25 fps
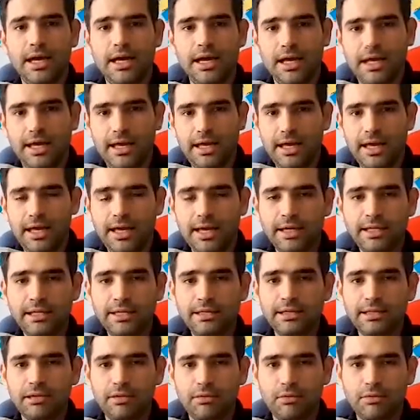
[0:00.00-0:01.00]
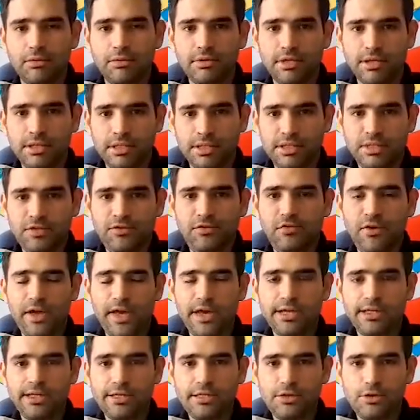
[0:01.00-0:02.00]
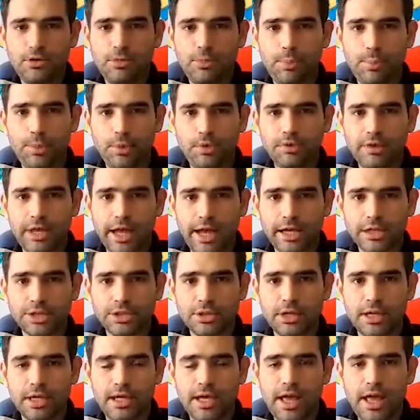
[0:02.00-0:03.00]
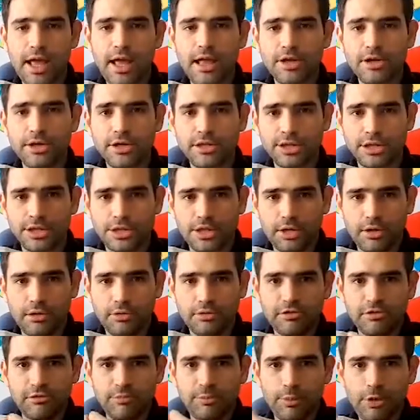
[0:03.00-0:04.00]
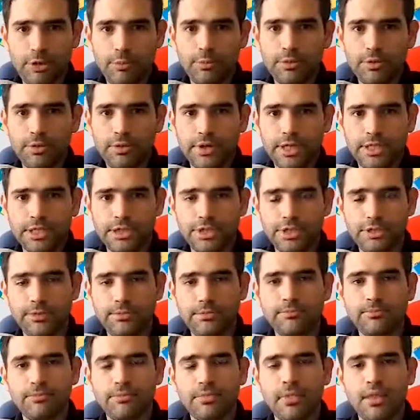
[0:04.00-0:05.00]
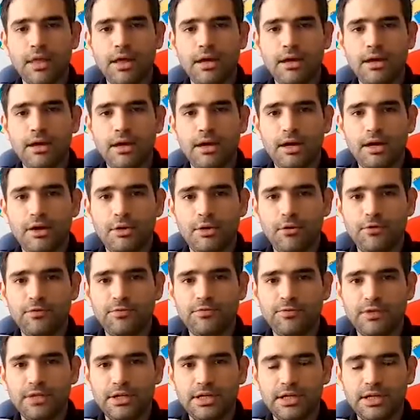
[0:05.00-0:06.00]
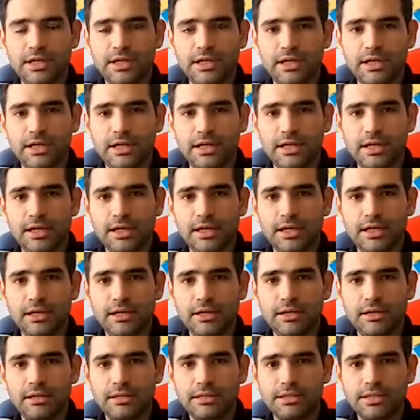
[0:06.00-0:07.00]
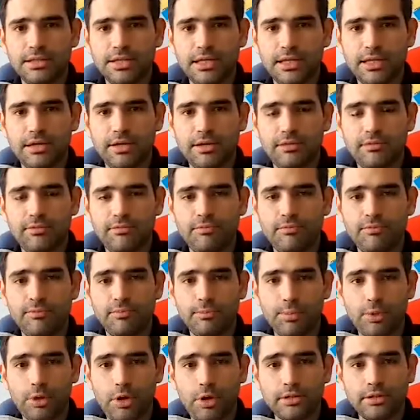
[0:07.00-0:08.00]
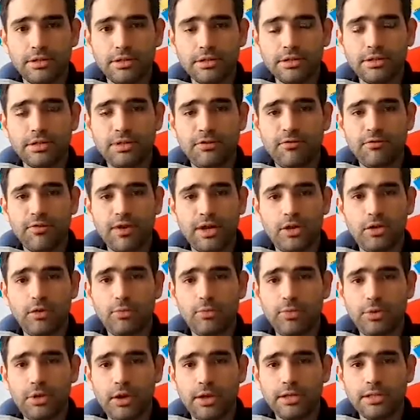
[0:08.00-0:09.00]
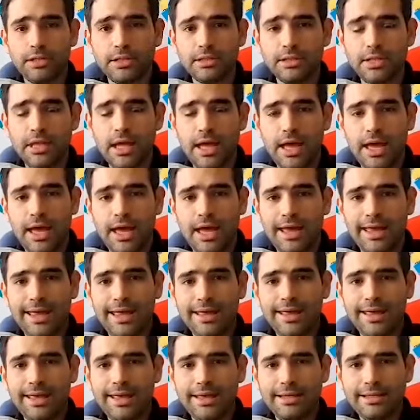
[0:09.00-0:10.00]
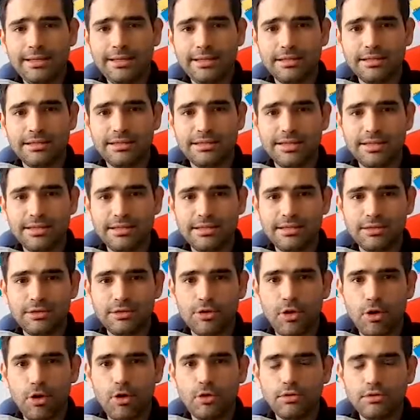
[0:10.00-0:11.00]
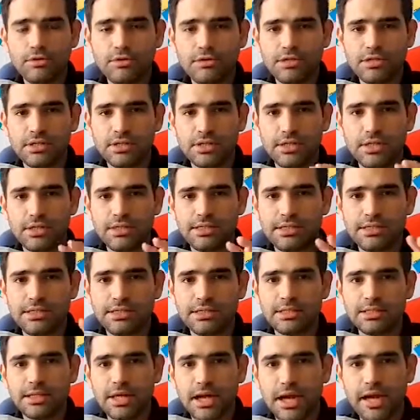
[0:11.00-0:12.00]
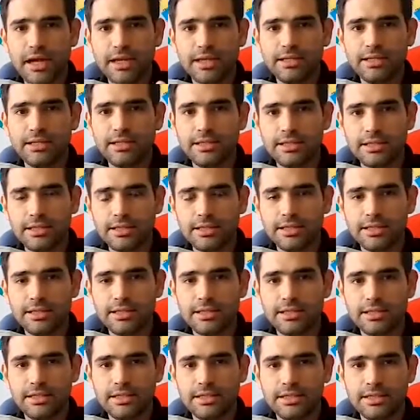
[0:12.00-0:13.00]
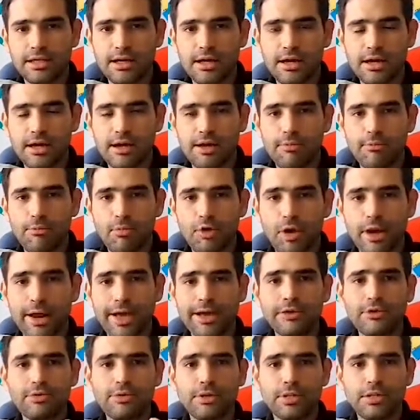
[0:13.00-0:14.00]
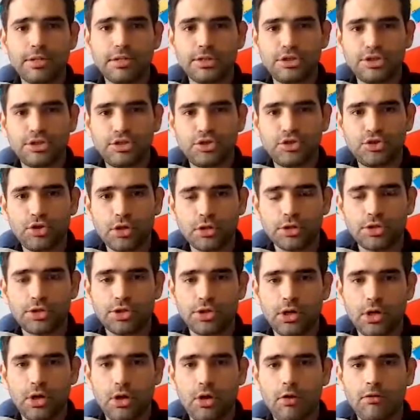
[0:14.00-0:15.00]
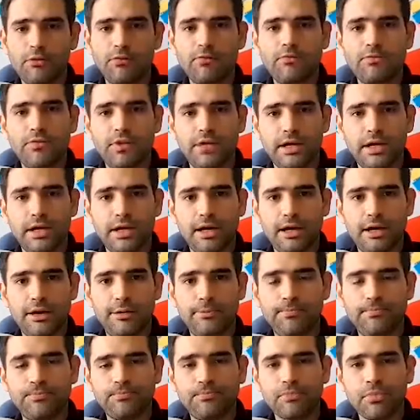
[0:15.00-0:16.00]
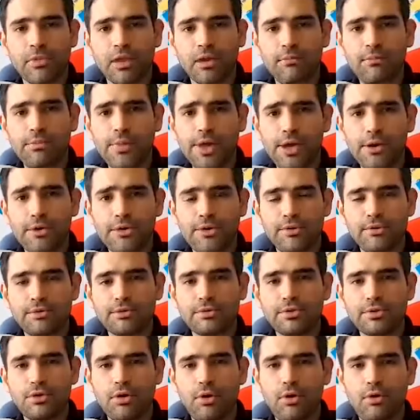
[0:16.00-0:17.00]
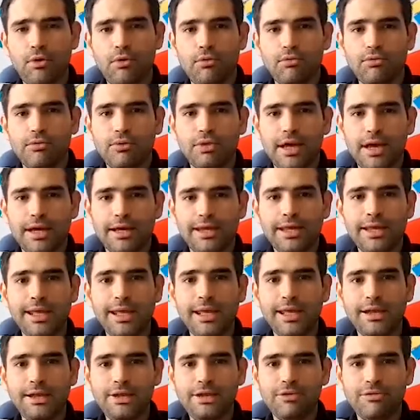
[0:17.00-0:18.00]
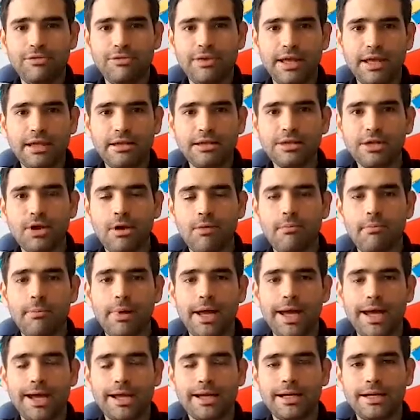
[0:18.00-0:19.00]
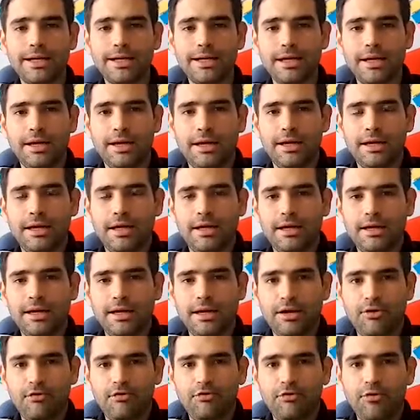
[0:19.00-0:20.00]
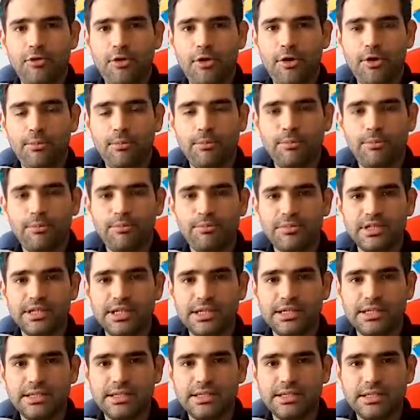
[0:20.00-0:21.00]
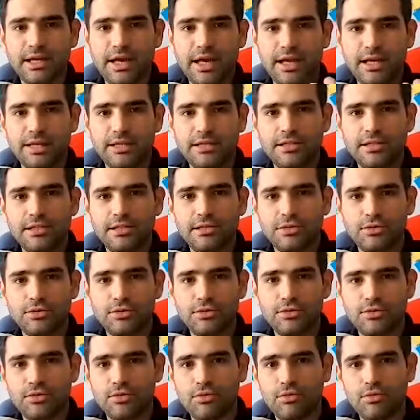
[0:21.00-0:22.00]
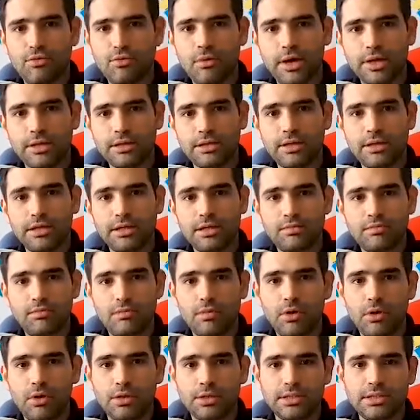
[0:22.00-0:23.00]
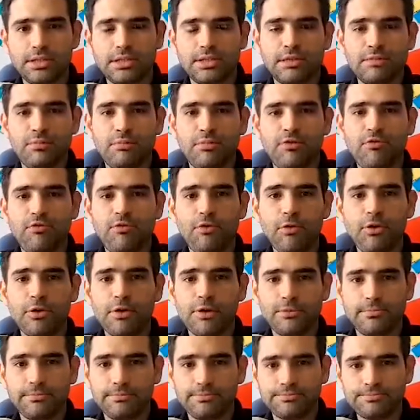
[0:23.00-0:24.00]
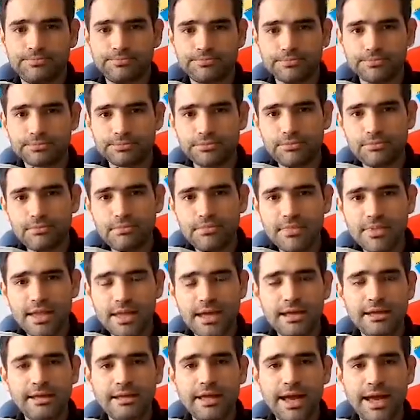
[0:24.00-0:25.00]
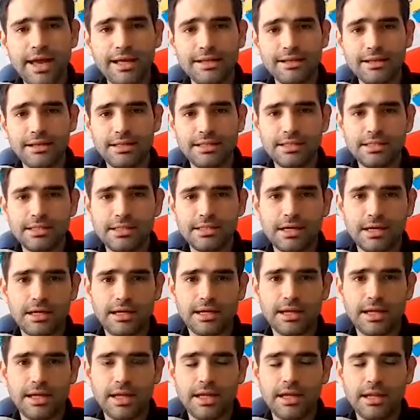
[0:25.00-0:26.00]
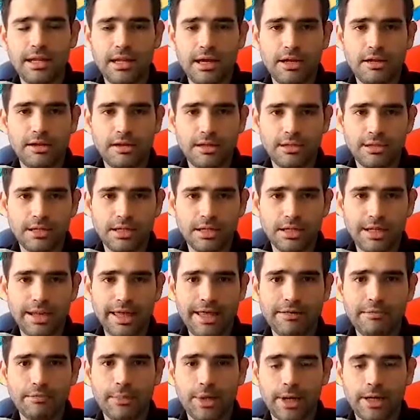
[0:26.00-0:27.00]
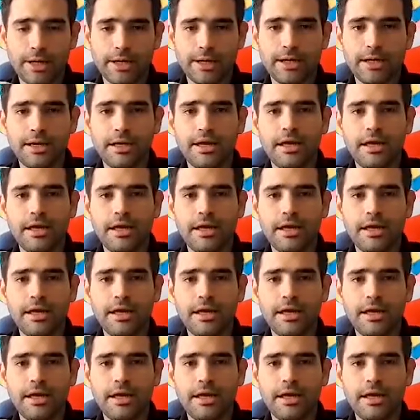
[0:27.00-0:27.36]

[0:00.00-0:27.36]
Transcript: And in this phase, you put actually energy on the preparation of the product, the final product, and it goes inside the molecular structure of the meal. So again, you can't come back from this state to what it was before. And that is again another landmark.